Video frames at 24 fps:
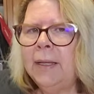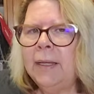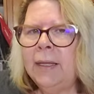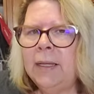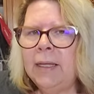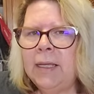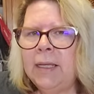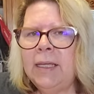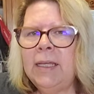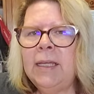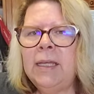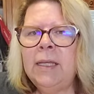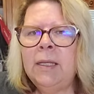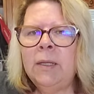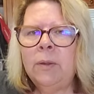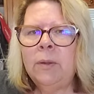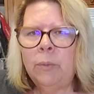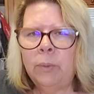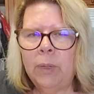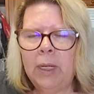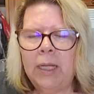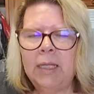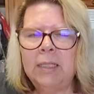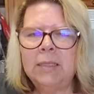he
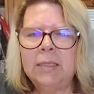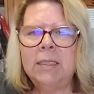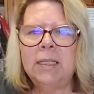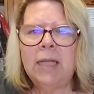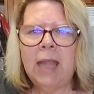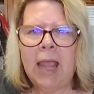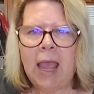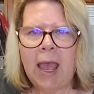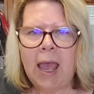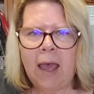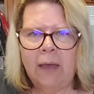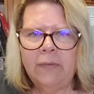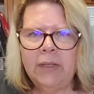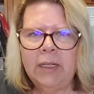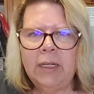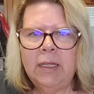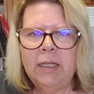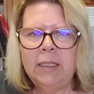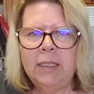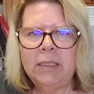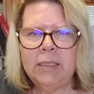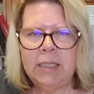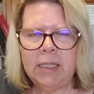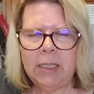was an avid
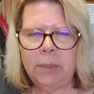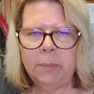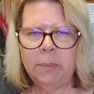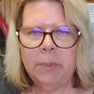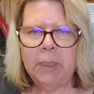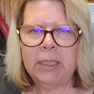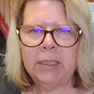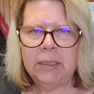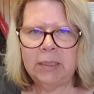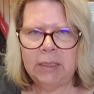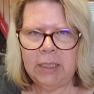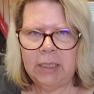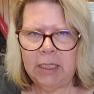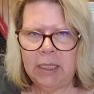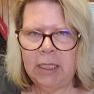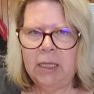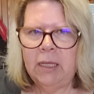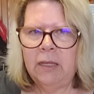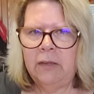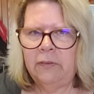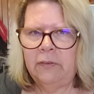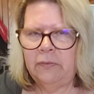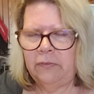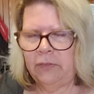deep
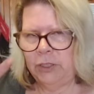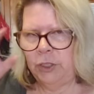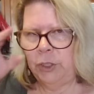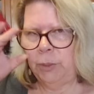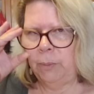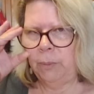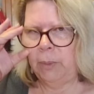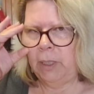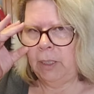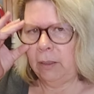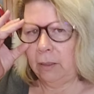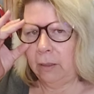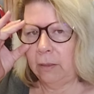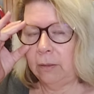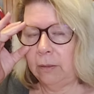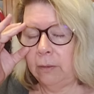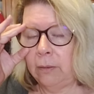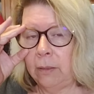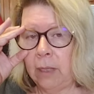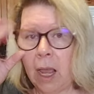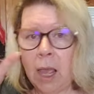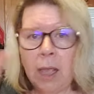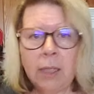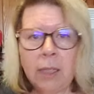sea fisherman.
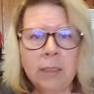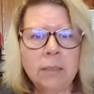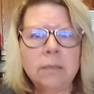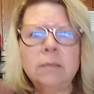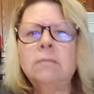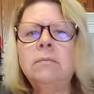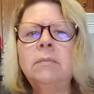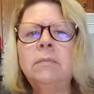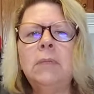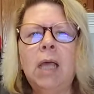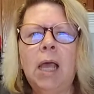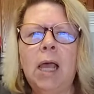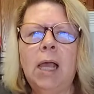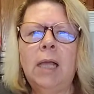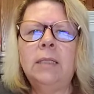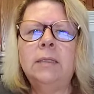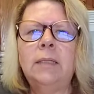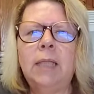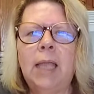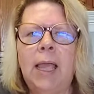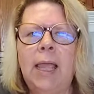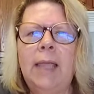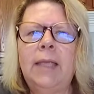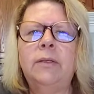Not
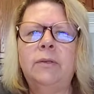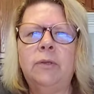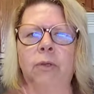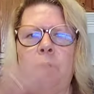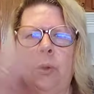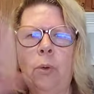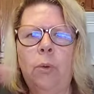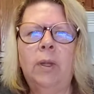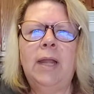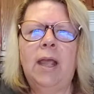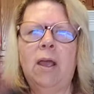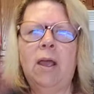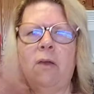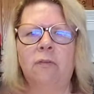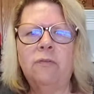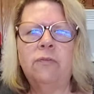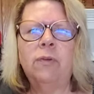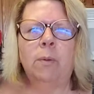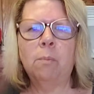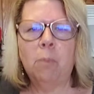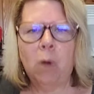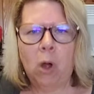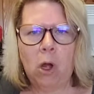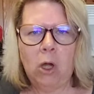like going out
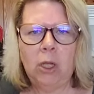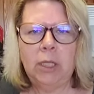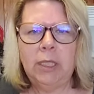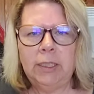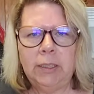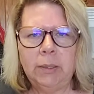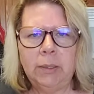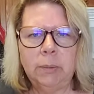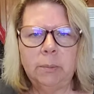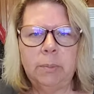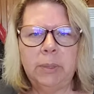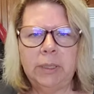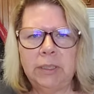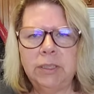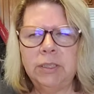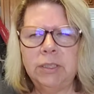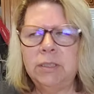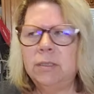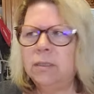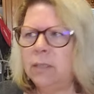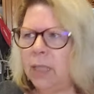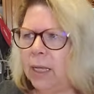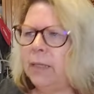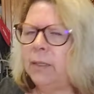for marlin, but
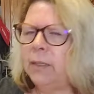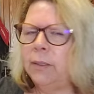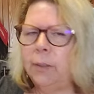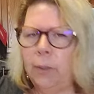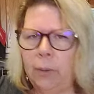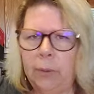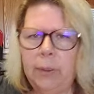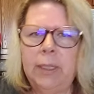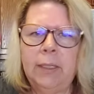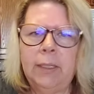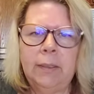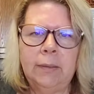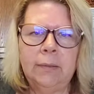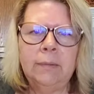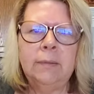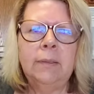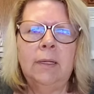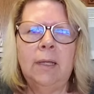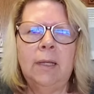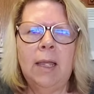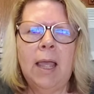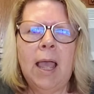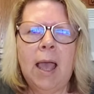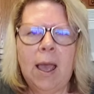just like going
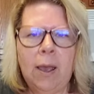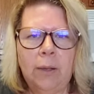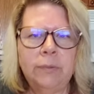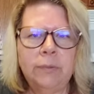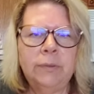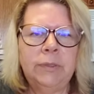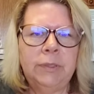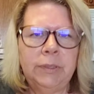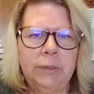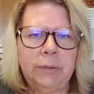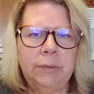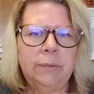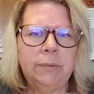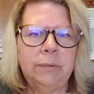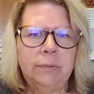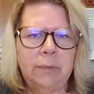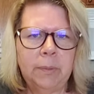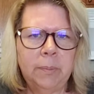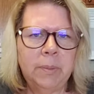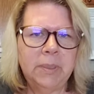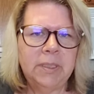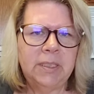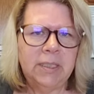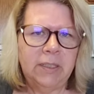out to the
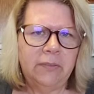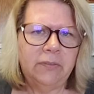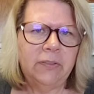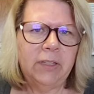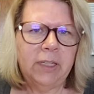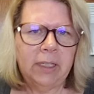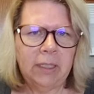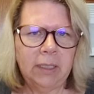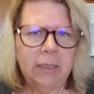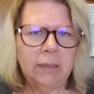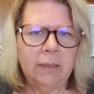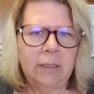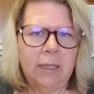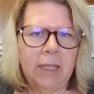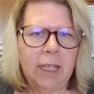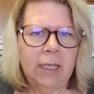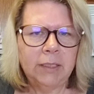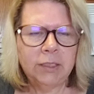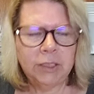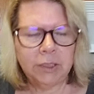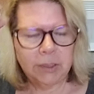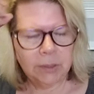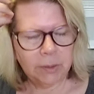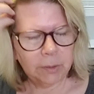Pacific and
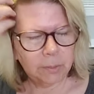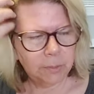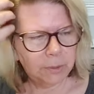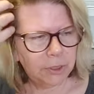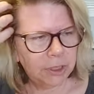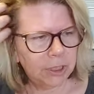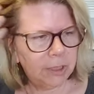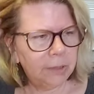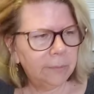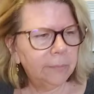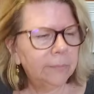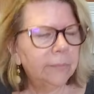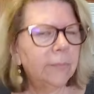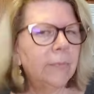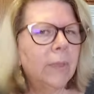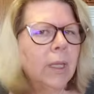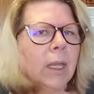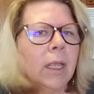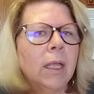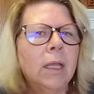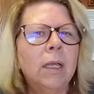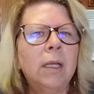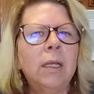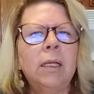catching some shit.
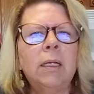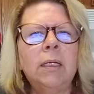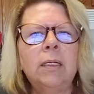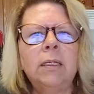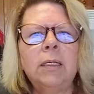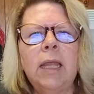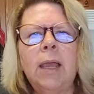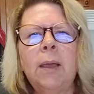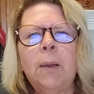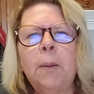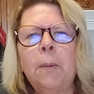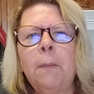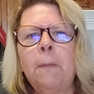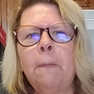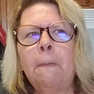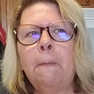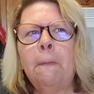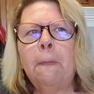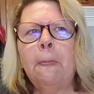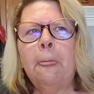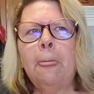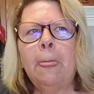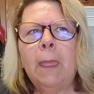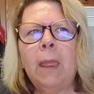Now,
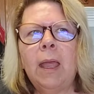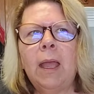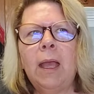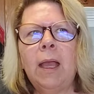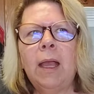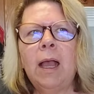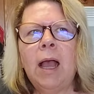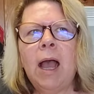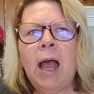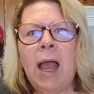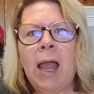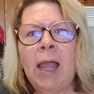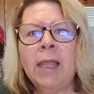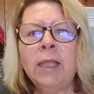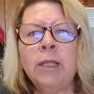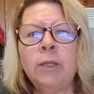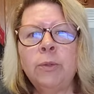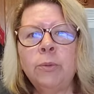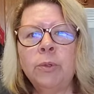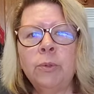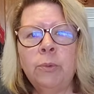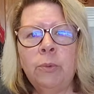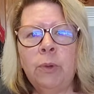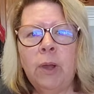I
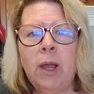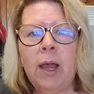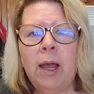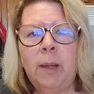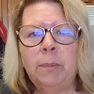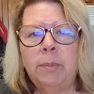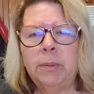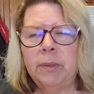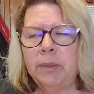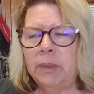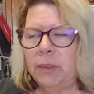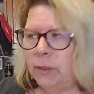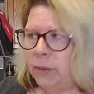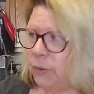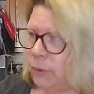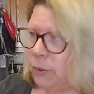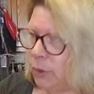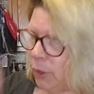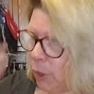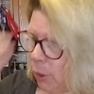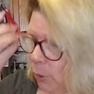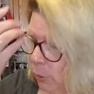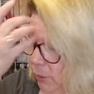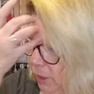grew up
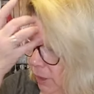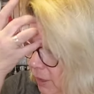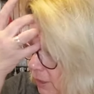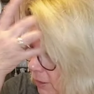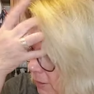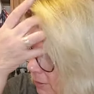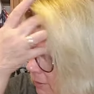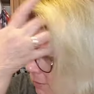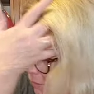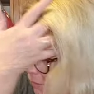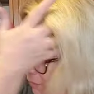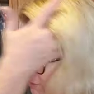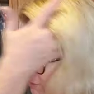knowing